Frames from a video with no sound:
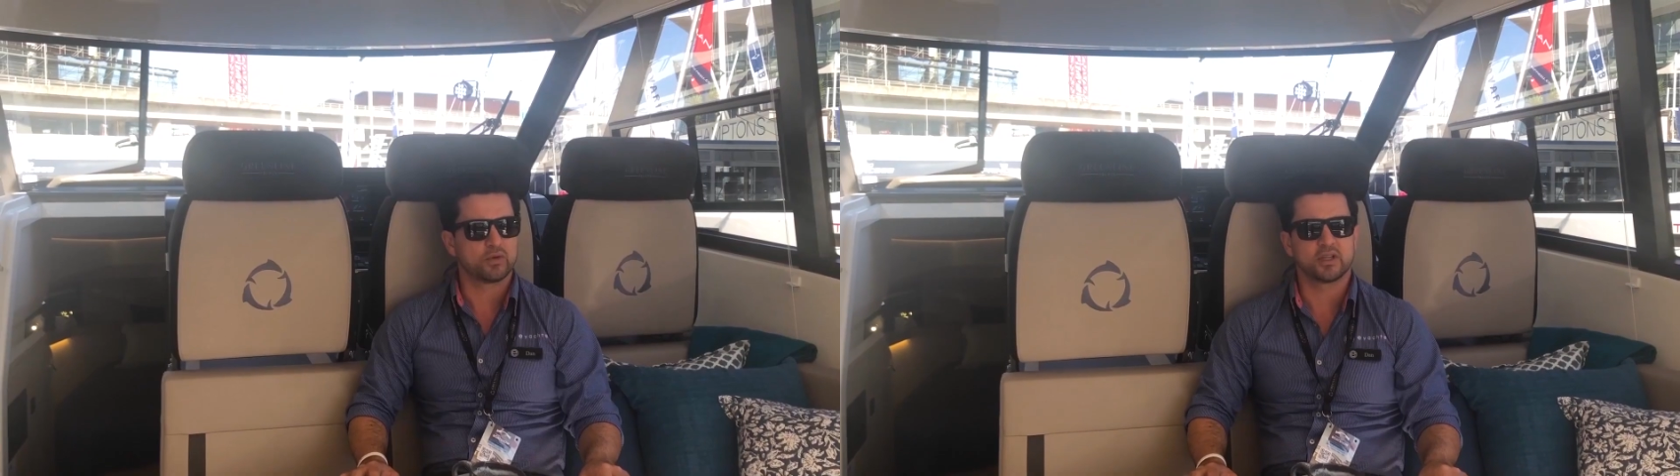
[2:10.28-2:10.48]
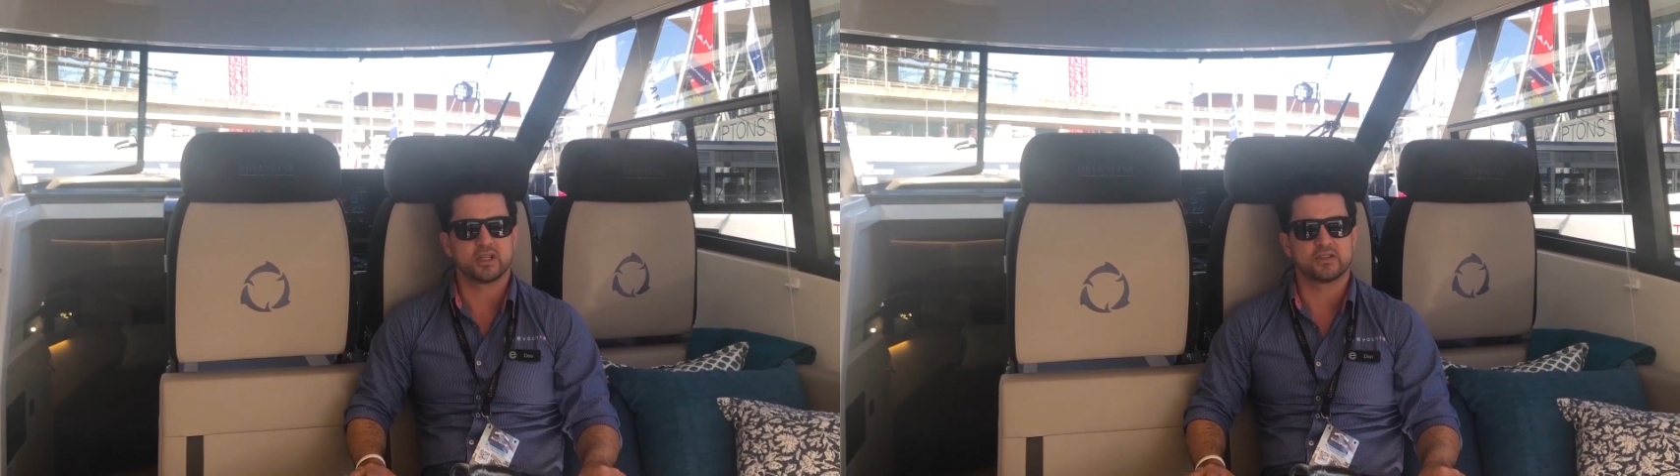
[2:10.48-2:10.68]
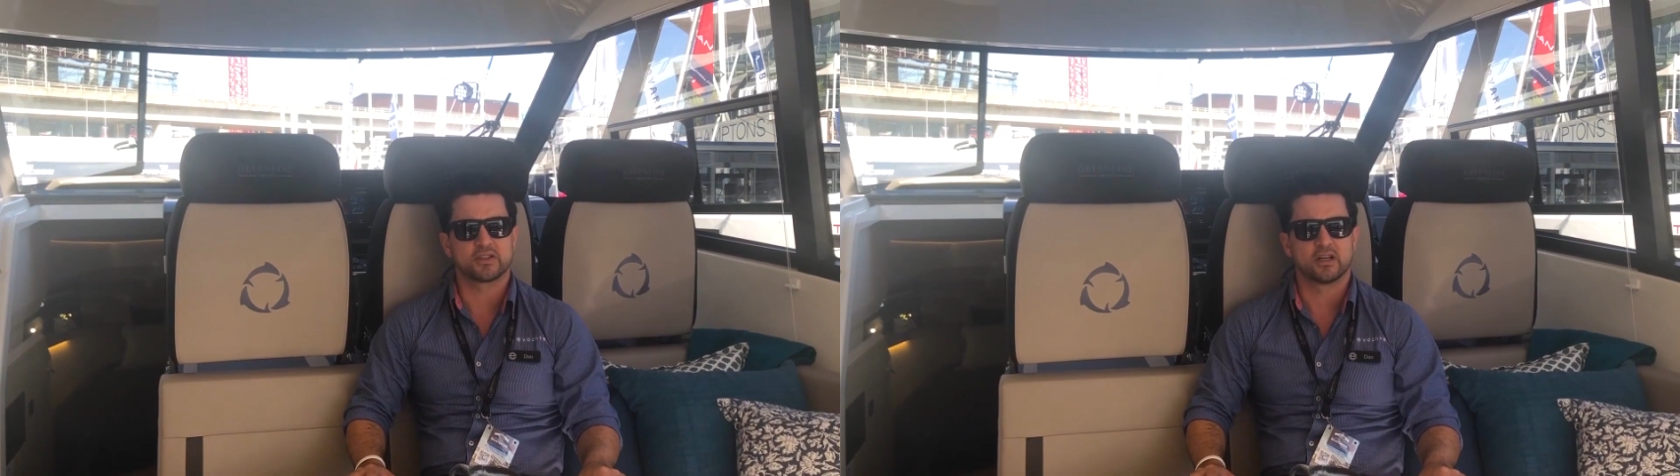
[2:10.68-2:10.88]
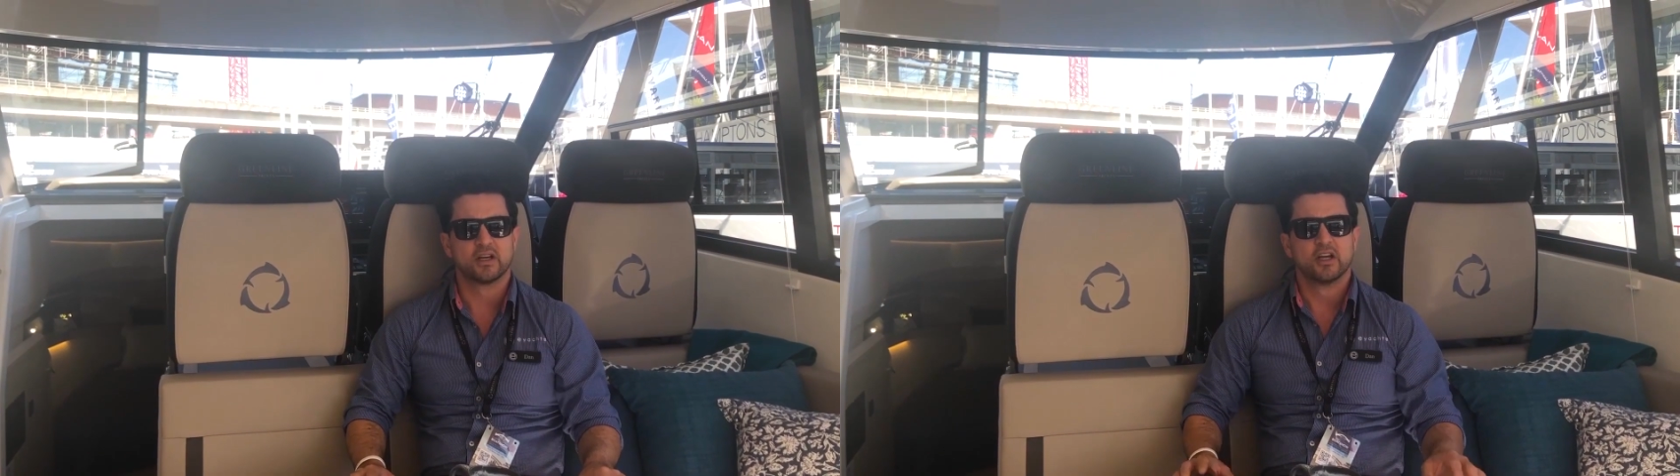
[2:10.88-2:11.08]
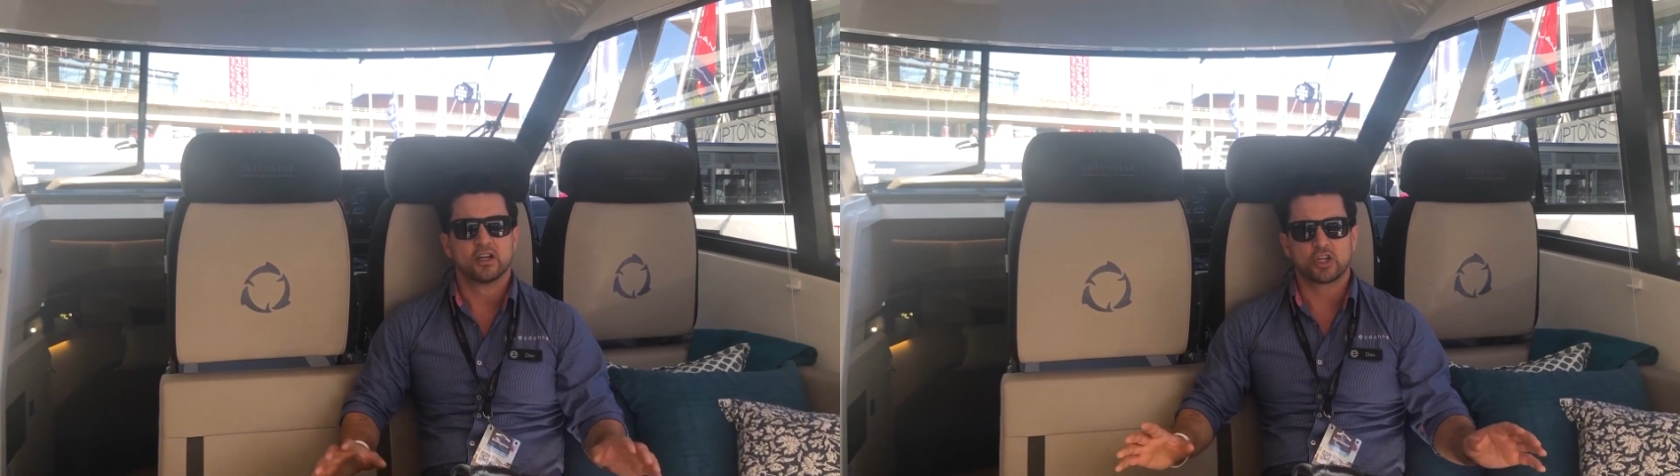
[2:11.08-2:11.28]
Really is a
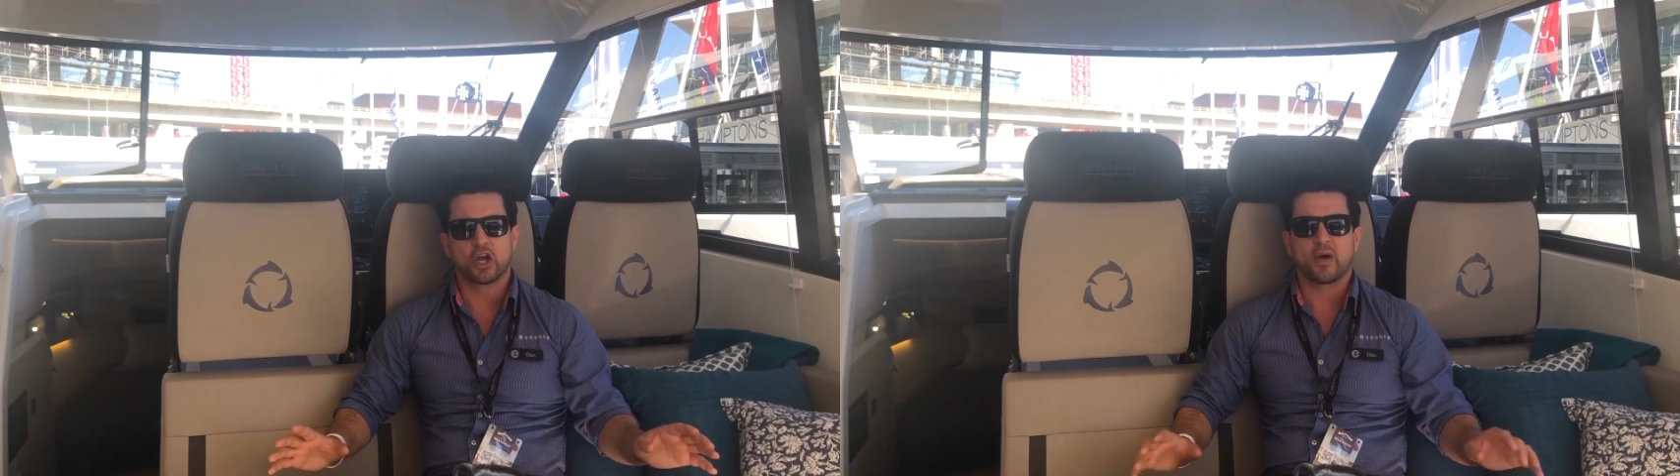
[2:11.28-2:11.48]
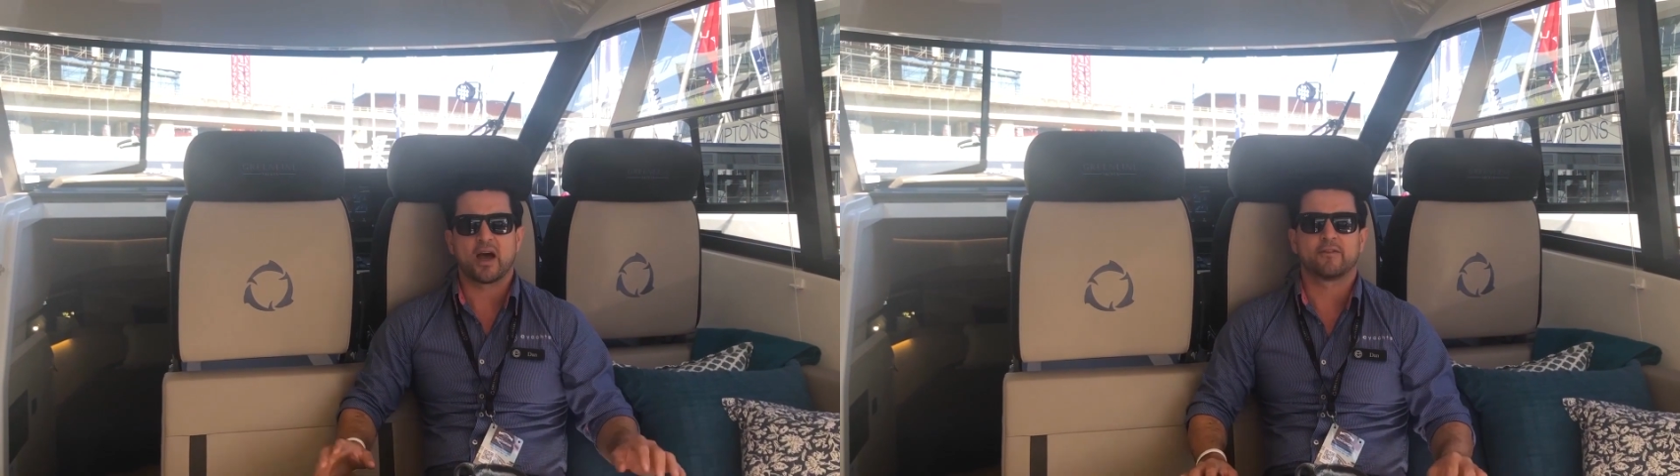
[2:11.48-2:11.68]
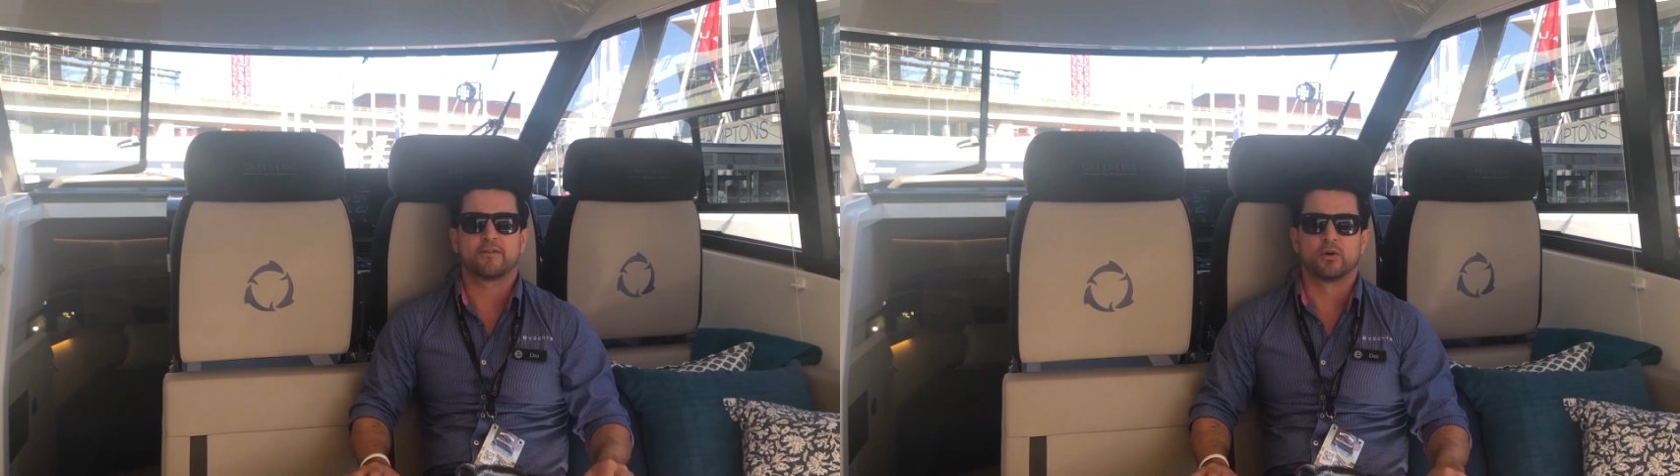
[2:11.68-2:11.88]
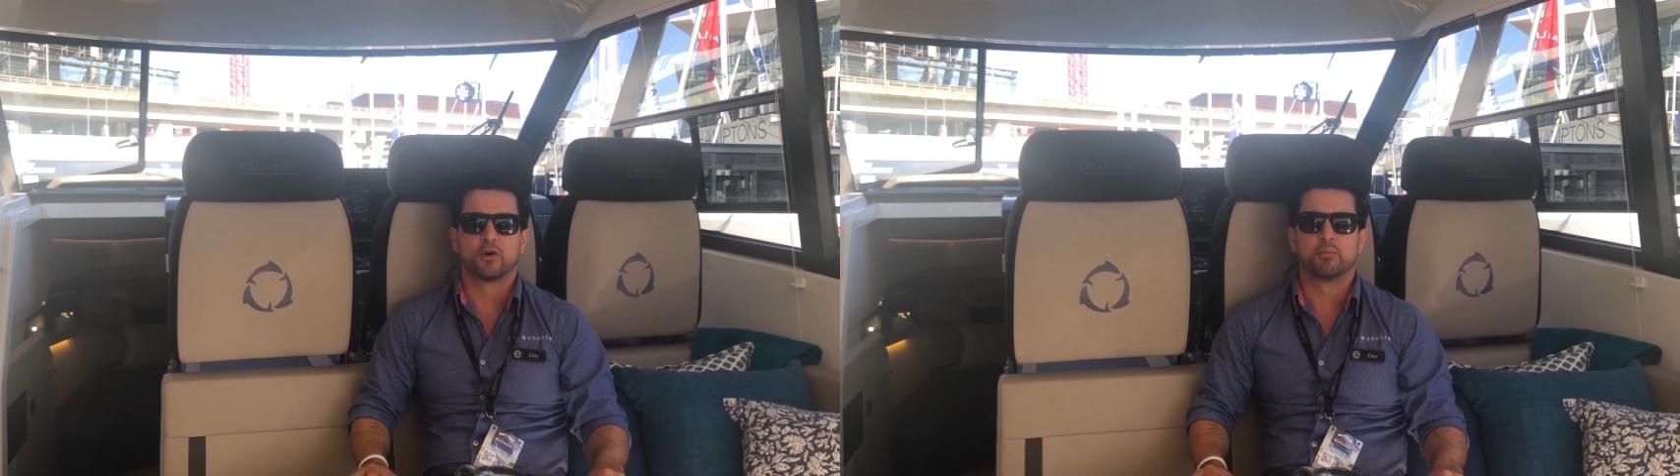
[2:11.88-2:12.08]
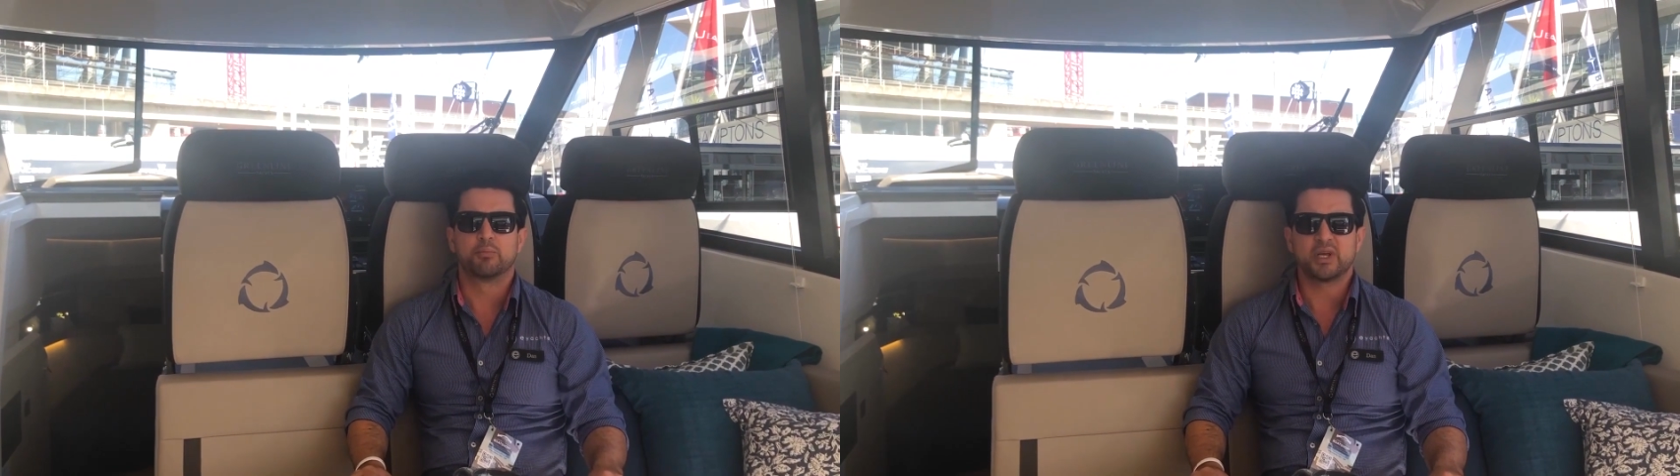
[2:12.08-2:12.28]
go out for